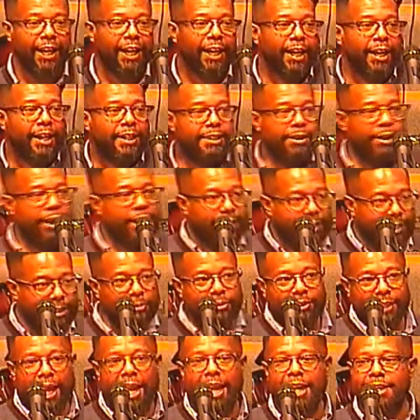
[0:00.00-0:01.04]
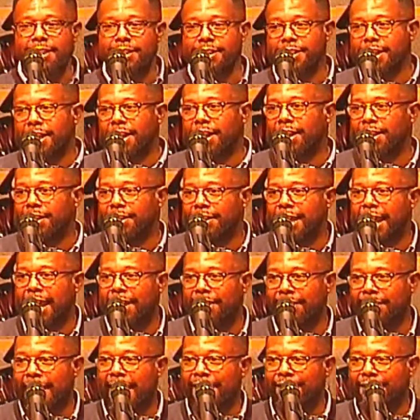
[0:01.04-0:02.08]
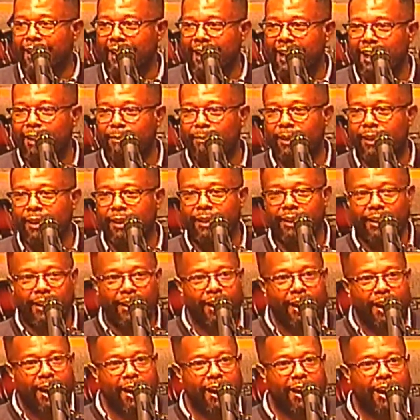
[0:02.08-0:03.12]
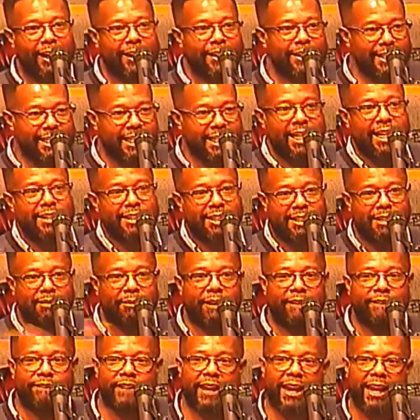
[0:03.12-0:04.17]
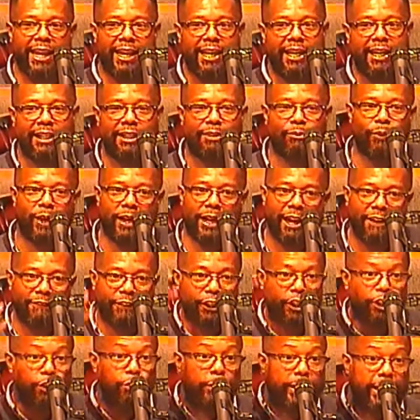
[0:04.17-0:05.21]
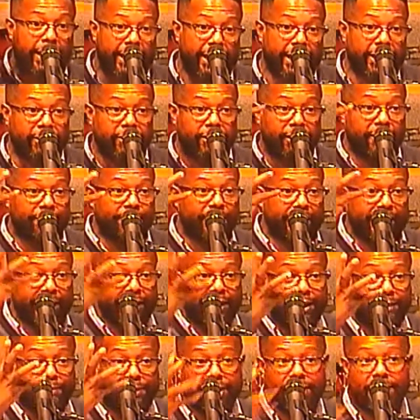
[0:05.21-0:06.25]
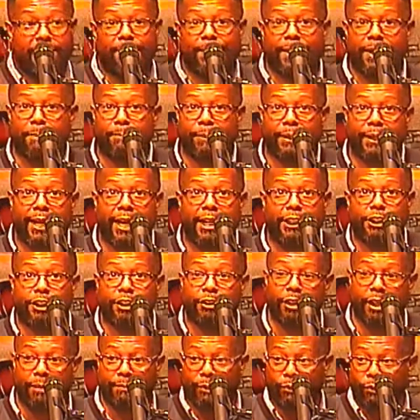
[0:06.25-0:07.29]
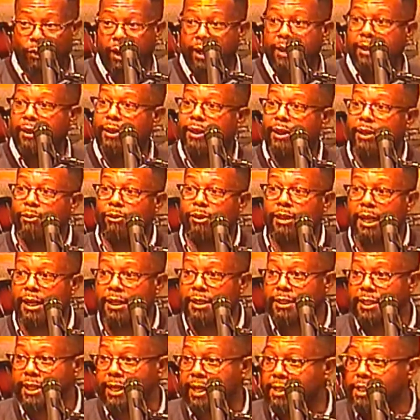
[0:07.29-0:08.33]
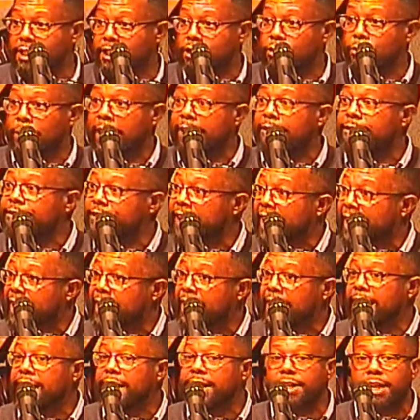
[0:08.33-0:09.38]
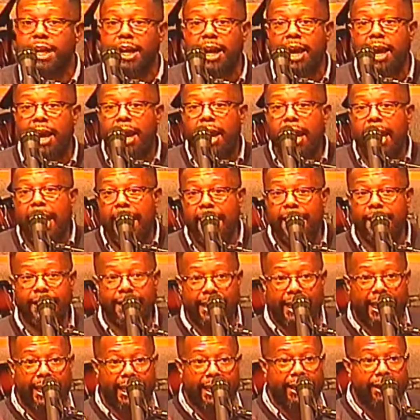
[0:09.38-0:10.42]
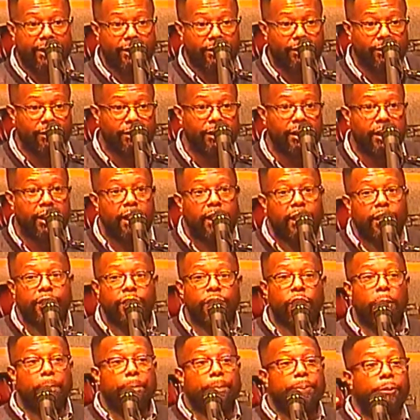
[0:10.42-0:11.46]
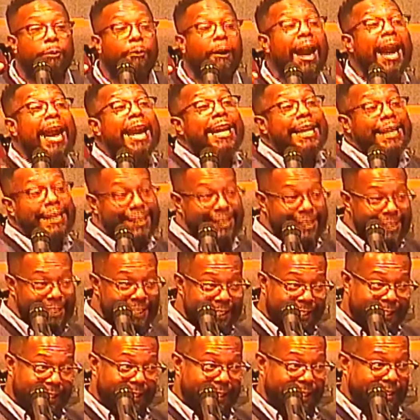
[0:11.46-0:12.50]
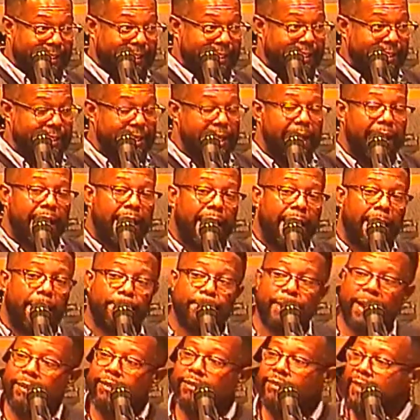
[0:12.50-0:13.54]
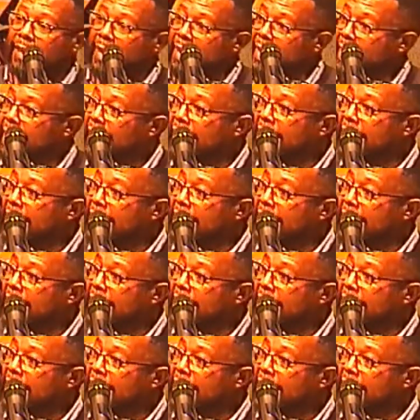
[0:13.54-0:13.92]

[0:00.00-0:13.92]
So there's two things that the enemy intends to invade whenever you hear of the enemy coming up against you. Number one, he intends to invade and kill your praise, but then